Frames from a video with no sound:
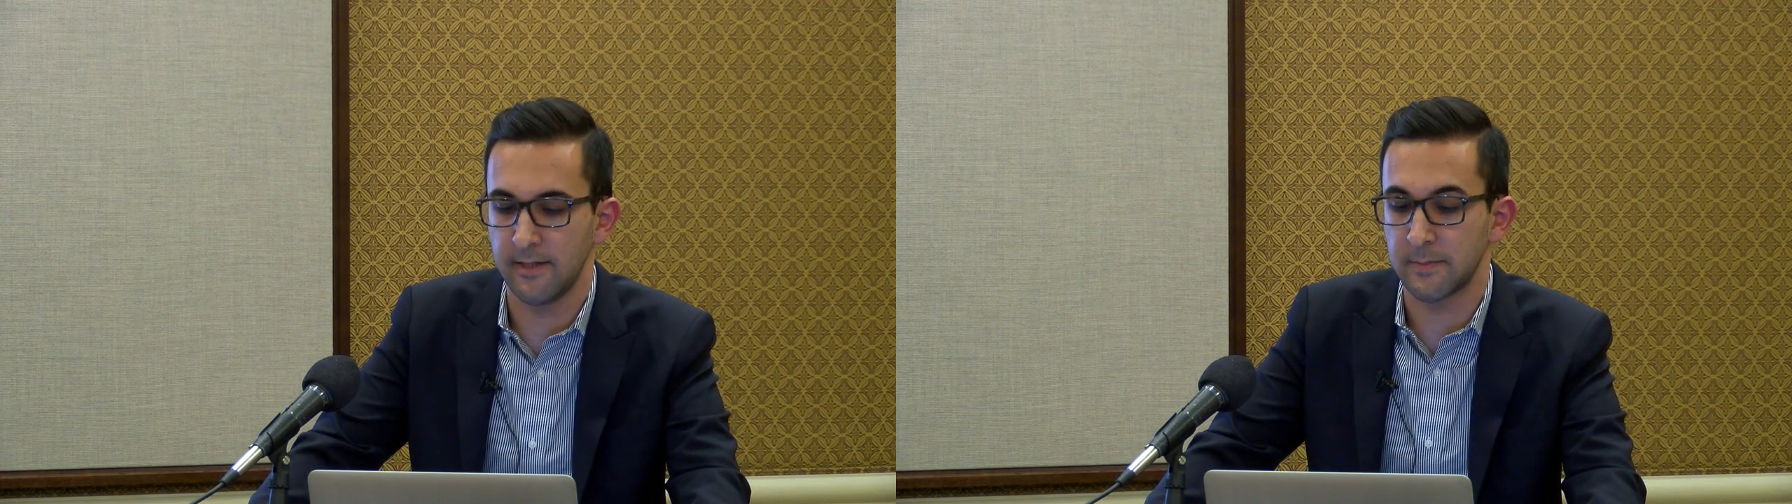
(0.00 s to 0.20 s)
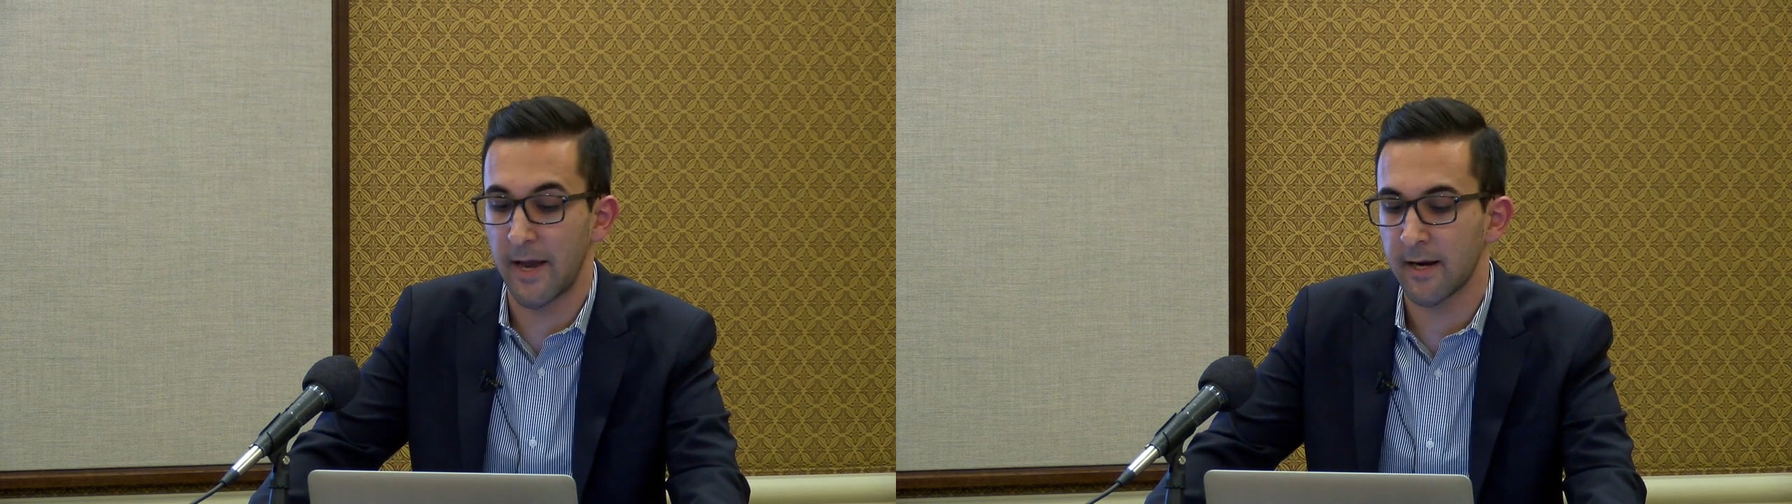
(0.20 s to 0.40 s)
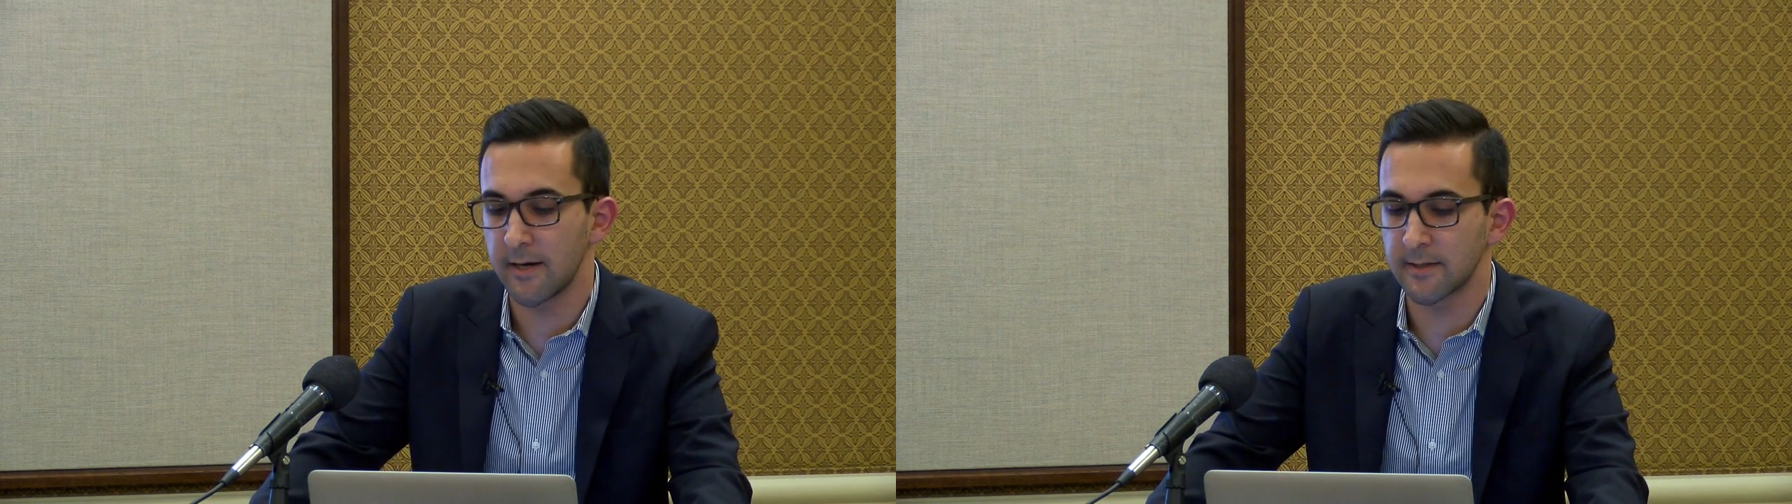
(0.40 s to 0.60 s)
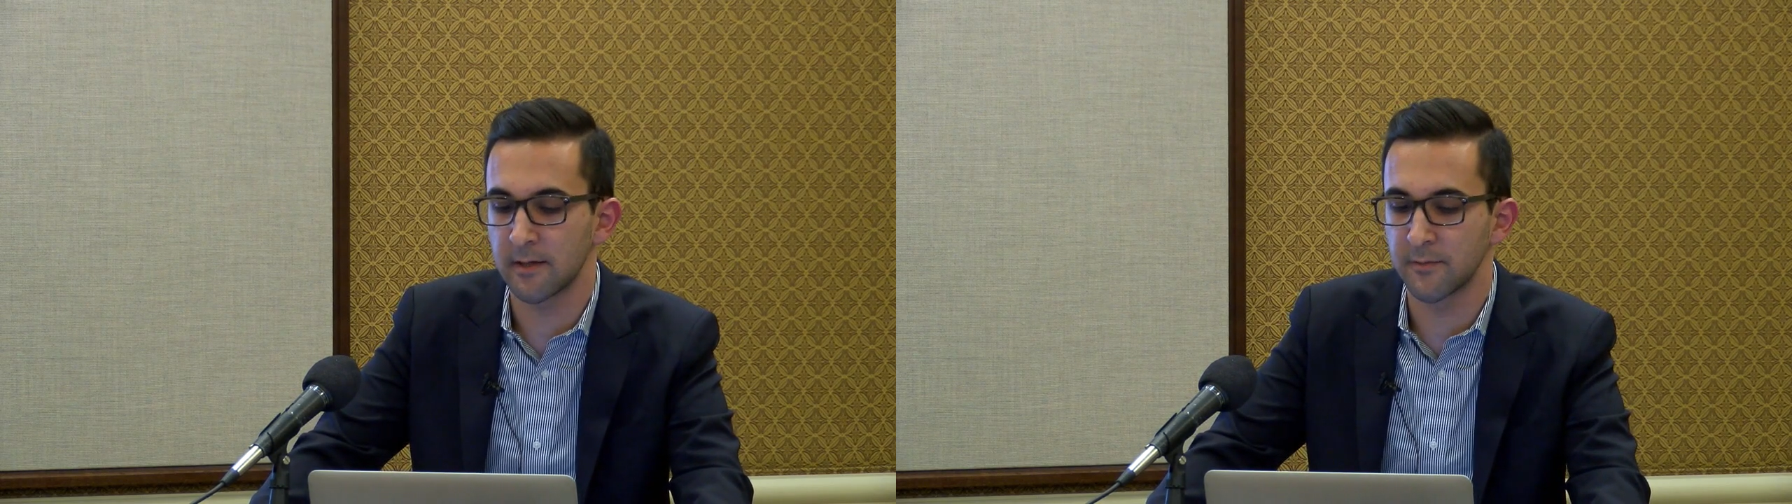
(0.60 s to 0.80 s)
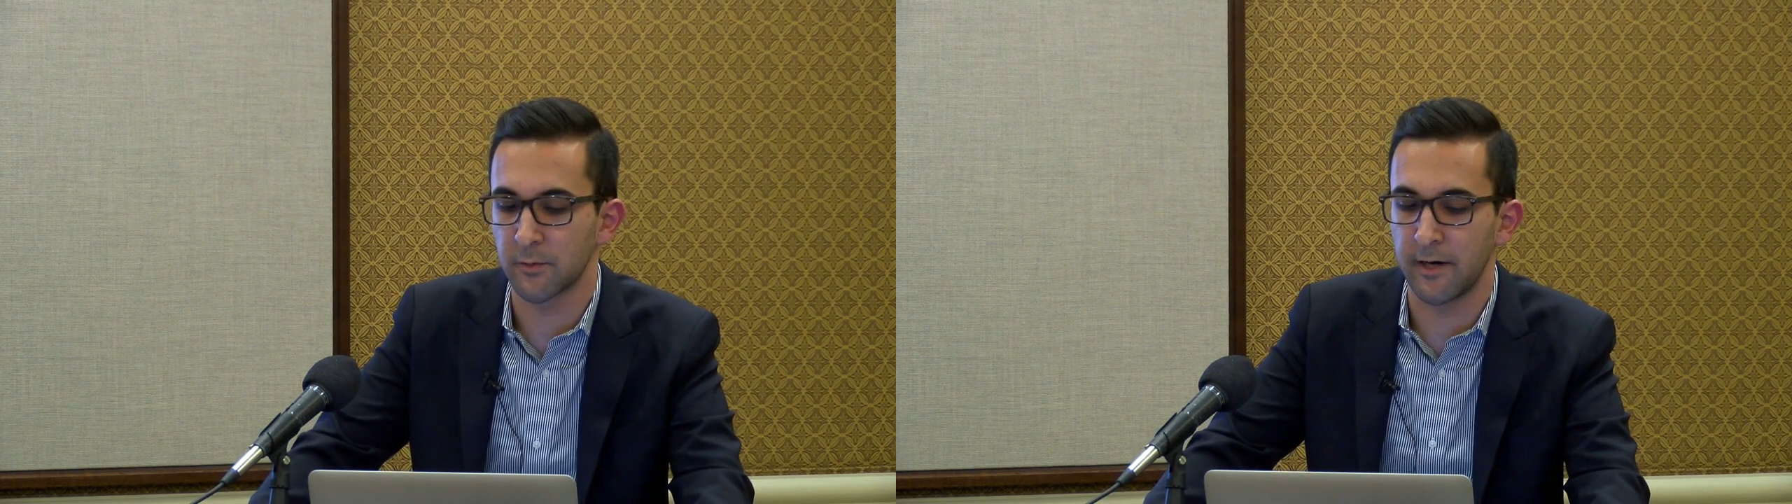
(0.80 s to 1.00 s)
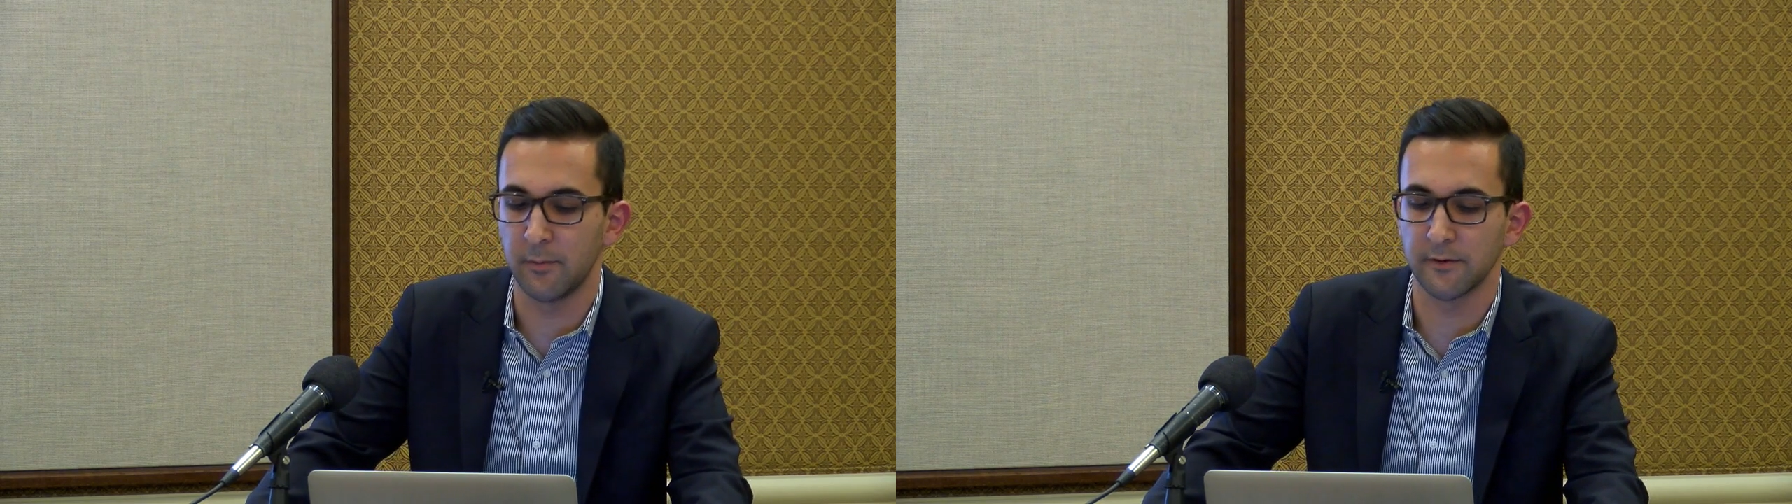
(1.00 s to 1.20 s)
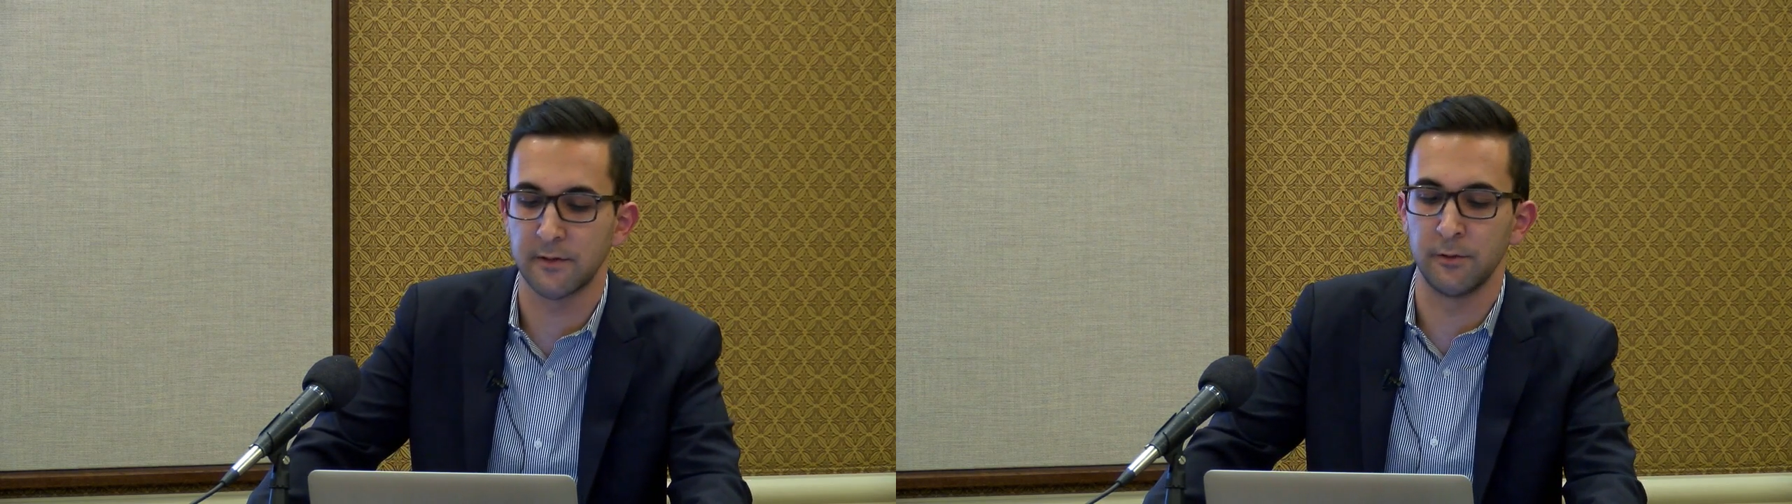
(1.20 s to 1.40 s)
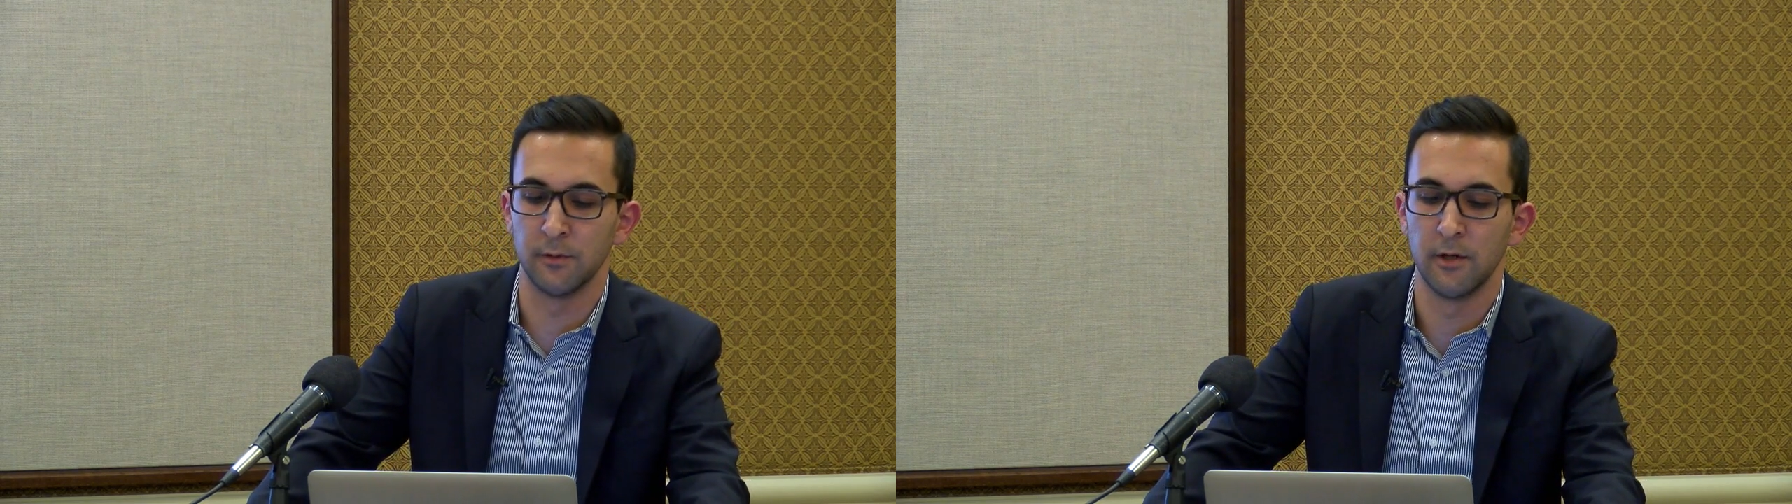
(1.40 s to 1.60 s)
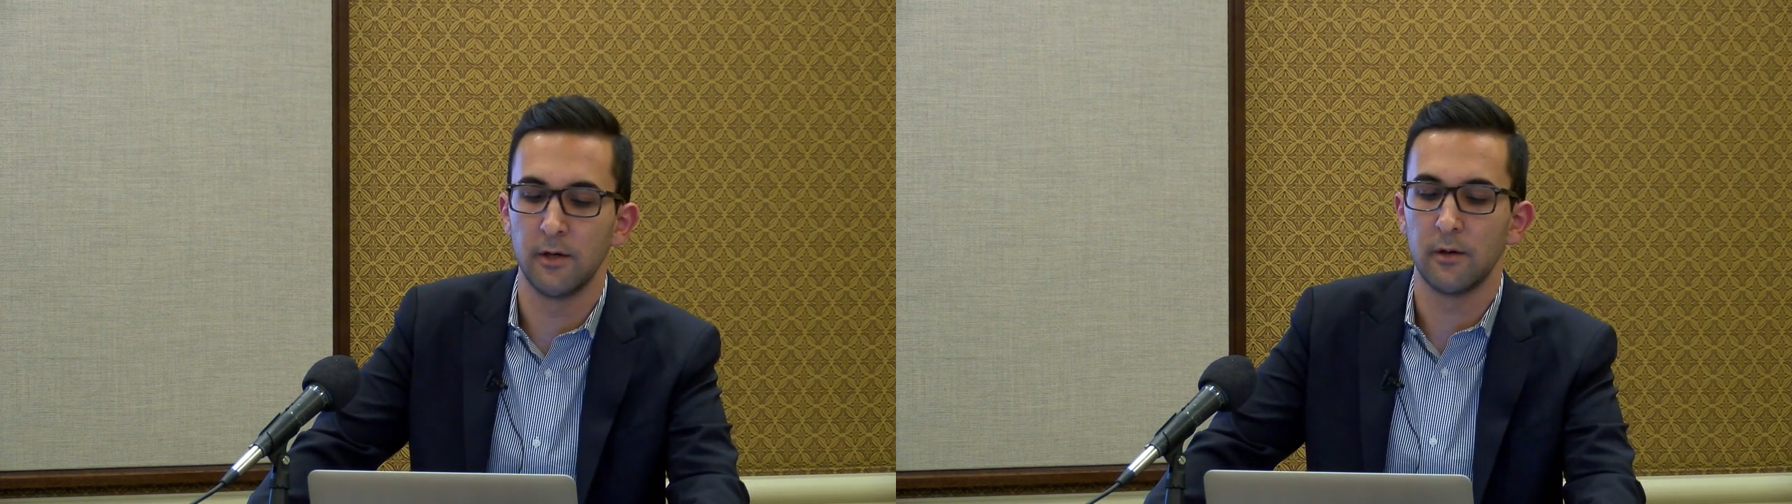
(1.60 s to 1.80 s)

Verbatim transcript: these mechanisms, we're able to